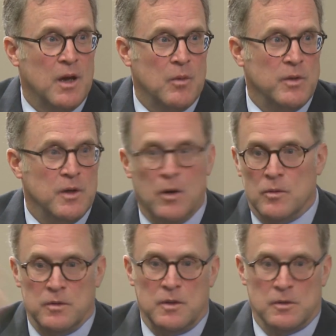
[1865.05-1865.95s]
We
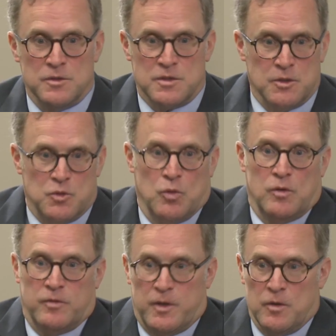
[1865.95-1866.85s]
know, just
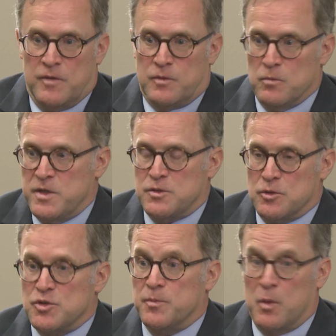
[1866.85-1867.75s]
intuitively, you don't have to
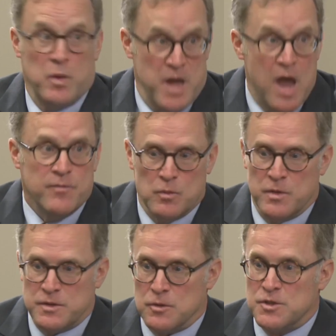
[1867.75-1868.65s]
research it, but we have the
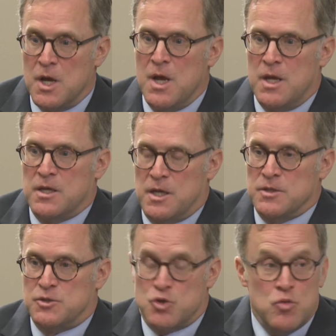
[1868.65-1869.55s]
research, it
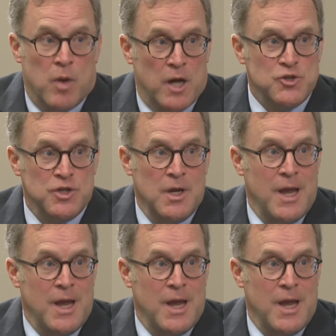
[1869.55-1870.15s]
is too much,